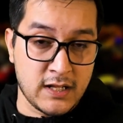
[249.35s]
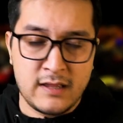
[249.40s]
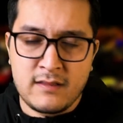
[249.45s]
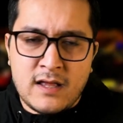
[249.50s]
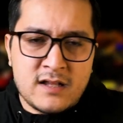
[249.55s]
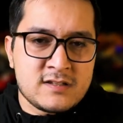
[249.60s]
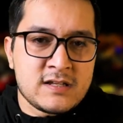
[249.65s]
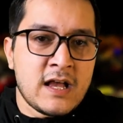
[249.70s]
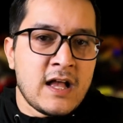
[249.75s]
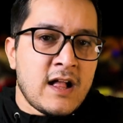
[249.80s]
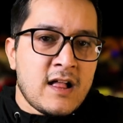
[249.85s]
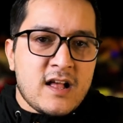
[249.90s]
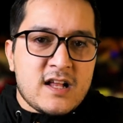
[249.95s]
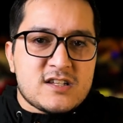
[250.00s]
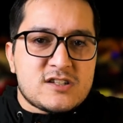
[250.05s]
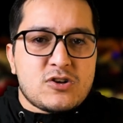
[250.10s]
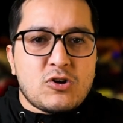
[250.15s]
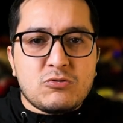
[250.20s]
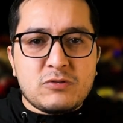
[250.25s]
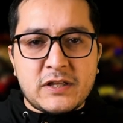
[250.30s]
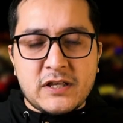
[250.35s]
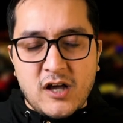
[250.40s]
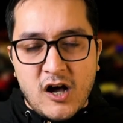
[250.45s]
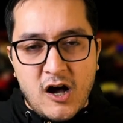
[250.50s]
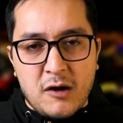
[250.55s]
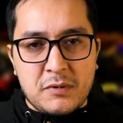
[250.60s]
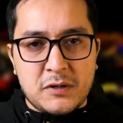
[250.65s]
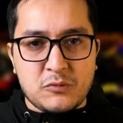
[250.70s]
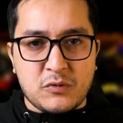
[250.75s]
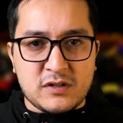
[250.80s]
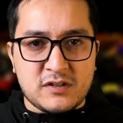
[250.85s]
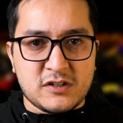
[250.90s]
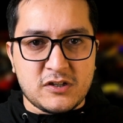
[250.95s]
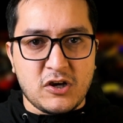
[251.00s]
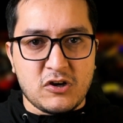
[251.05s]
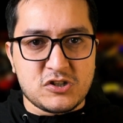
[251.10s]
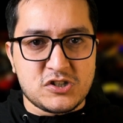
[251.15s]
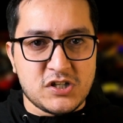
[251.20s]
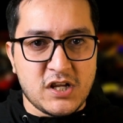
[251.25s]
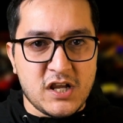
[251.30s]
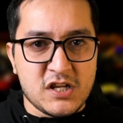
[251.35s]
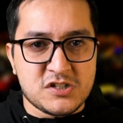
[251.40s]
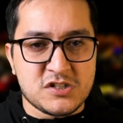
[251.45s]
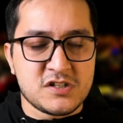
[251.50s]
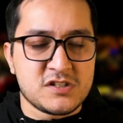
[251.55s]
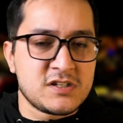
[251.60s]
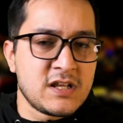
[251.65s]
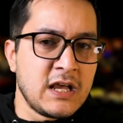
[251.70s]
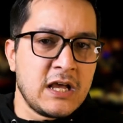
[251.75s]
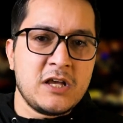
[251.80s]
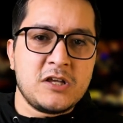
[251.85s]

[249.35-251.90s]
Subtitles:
And that's totally common with negotiations.